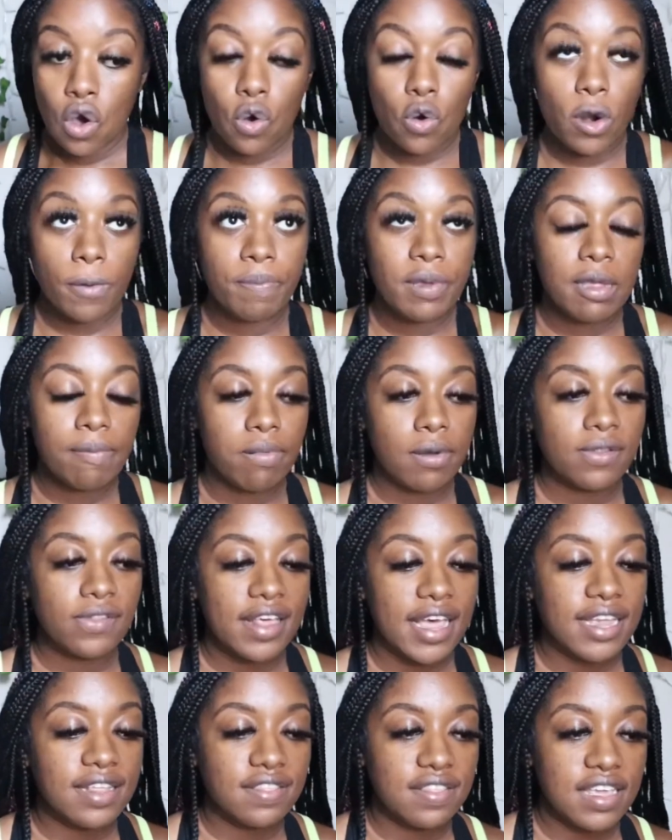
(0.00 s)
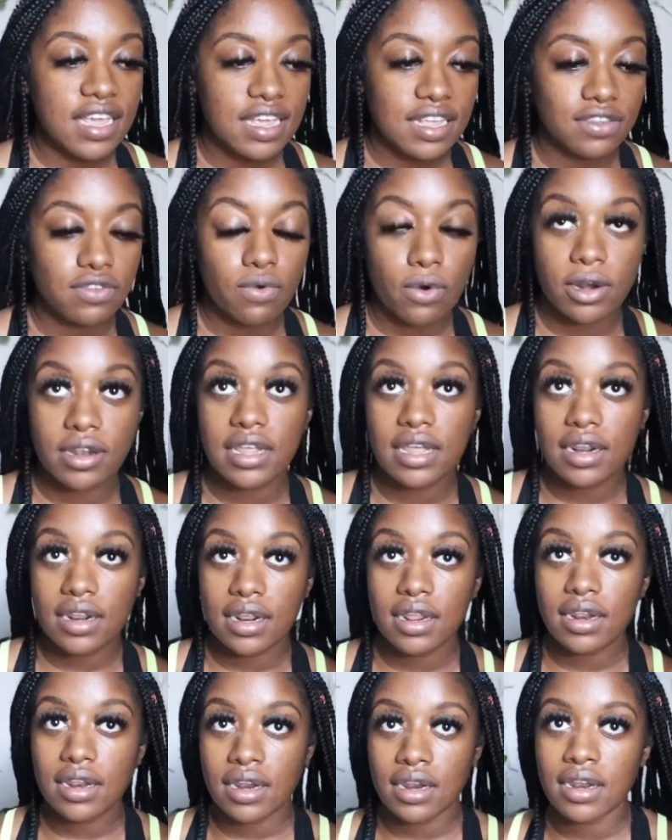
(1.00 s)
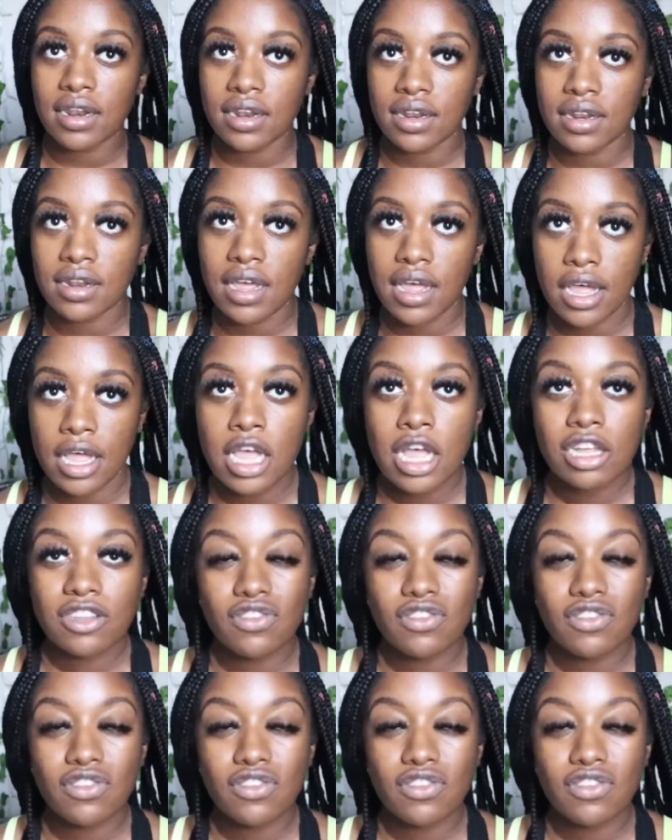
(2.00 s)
or people like this, or da da da da da da.